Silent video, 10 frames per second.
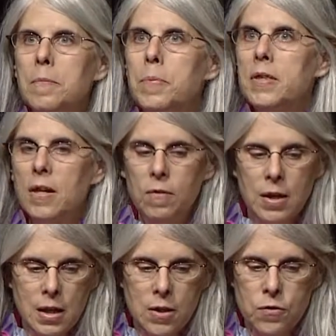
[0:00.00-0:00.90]
But there
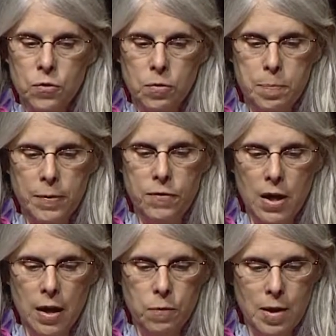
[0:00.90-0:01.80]
is a group of
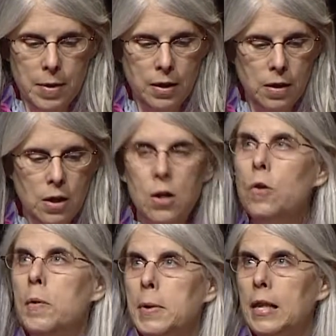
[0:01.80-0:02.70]
young women
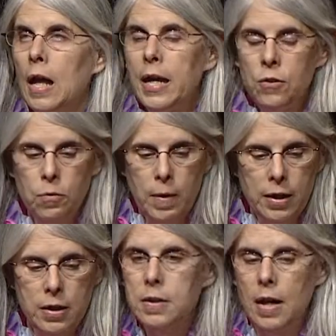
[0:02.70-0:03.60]
who we would like to
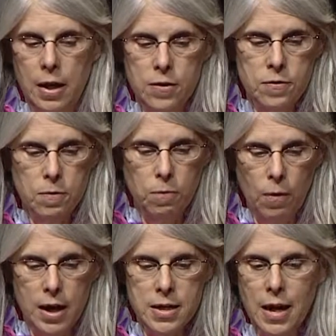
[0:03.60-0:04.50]
recognize
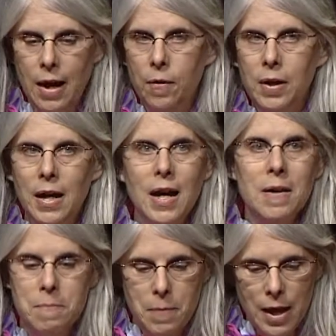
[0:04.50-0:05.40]
right now
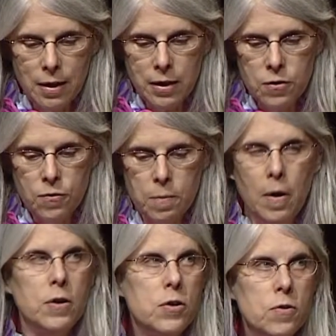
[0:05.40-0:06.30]
Medalists from
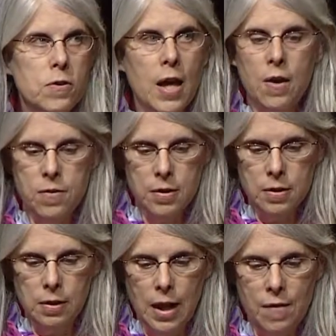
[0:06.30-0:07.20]
our
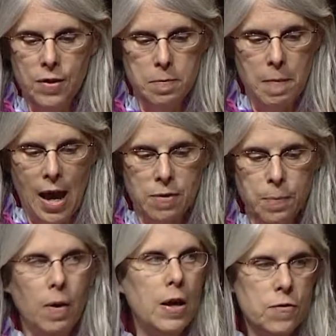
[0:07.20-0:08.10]
2011 Math
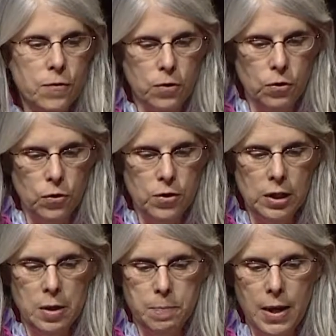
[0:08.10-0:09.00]
Prize for Girls
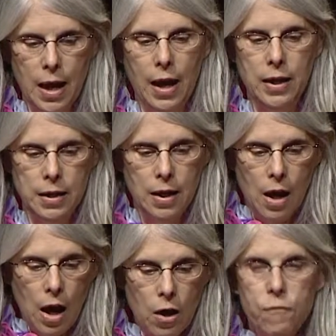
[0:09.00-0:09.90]
Olympiad,
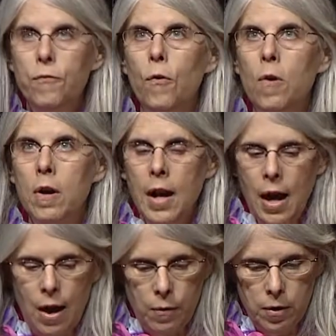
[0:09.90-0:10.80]
a
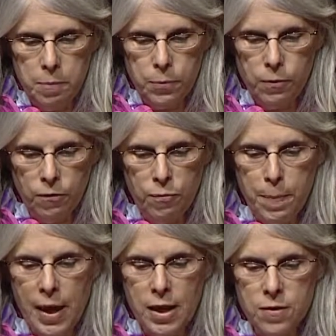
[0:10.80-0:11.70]
four-hour
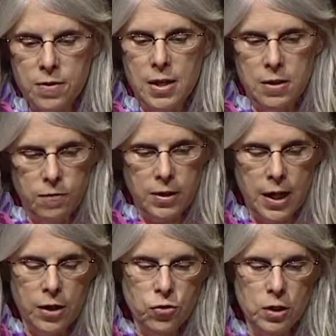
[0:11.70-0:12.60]
proof-based
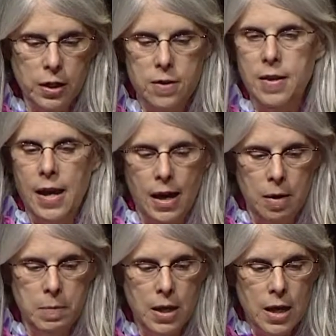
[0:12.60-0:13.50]
invitational
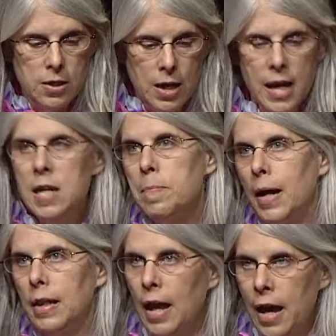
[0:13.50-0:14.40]
exam taken
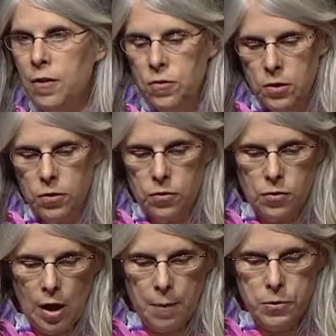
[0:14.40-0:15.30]
by last year's
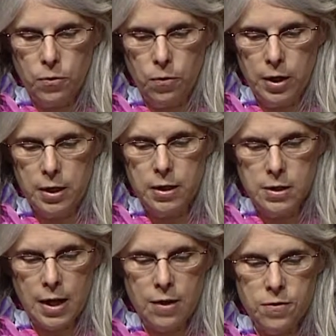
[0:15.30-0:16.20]
top-scoring
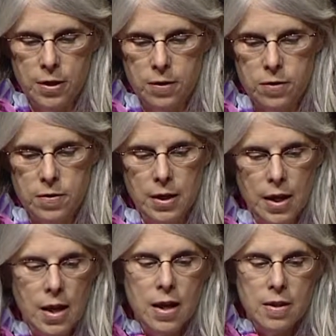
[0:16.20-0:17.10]
contestants.
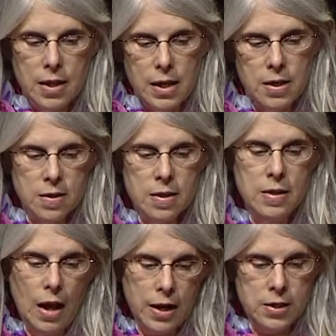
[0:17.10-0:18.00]
These
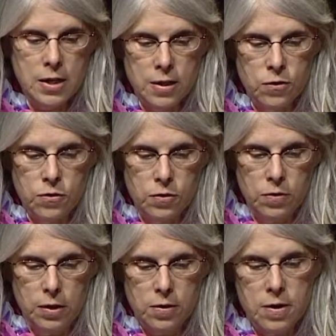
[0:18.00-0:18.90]
19
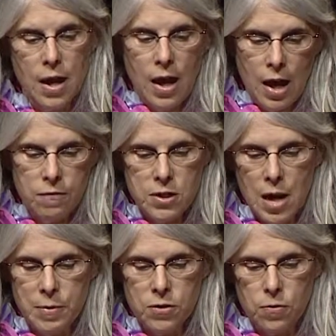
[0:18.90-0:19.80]
students have
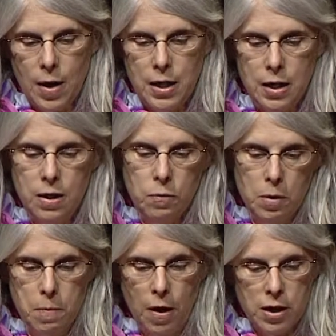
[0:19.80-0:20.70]
demonstrated
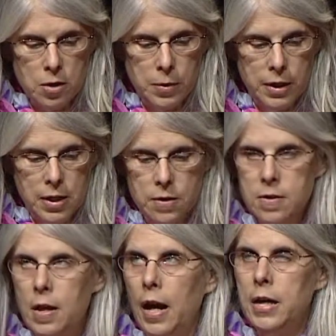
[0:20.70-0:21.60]
remarkable
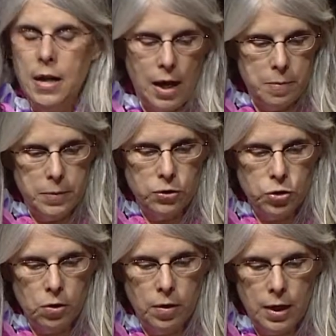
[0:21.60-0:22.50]
insight and
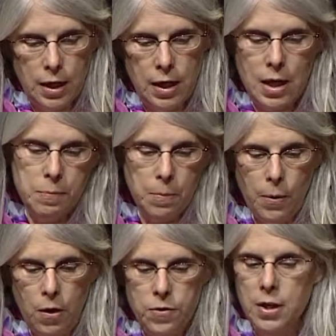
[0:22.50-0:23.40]
maturity in
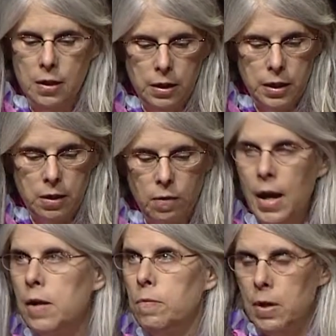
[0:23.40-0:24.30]
proposing clear
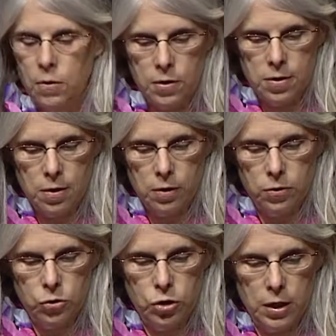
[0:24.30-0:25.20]
and rigorous
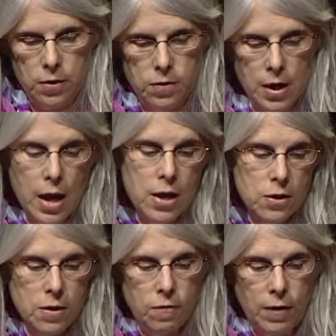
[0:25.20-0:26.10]
solutions
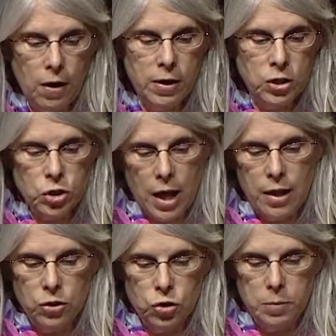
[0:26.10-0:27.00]
to the very
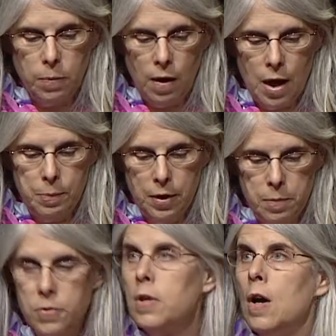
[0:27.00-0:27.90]
challenging
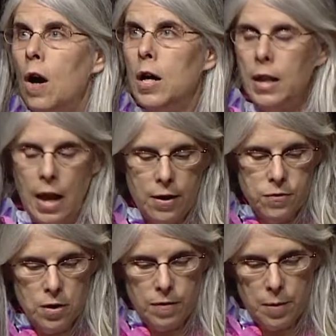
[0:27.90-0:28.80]
problems on
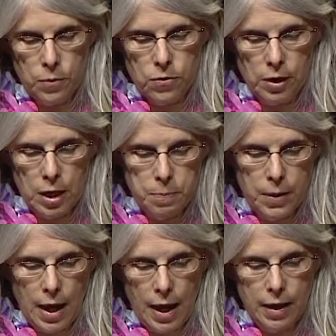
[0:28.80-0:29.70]
last November's
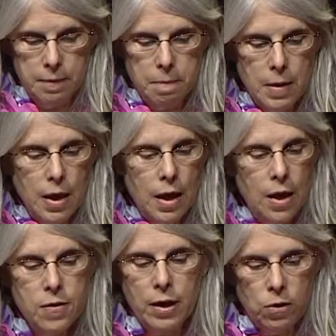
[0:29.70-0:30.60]
Olympiad.
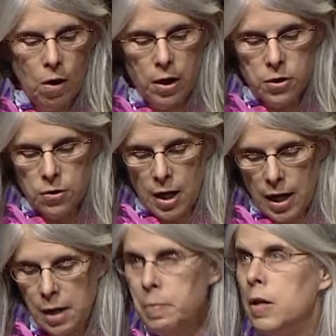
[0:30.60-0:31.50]
As I call your
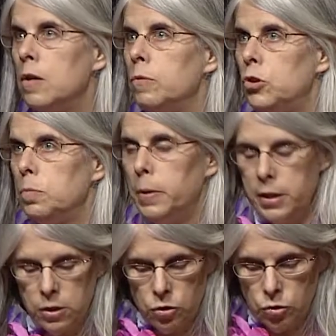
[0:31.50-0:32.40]
name, would you
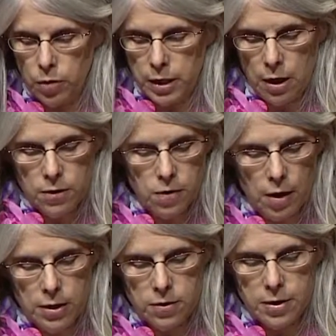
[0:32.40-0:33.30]
please join us
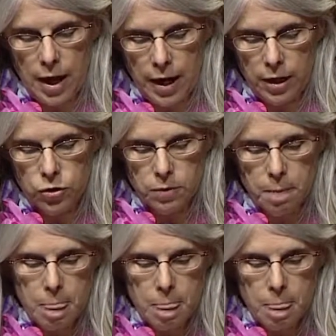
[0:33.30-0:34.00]
on stage?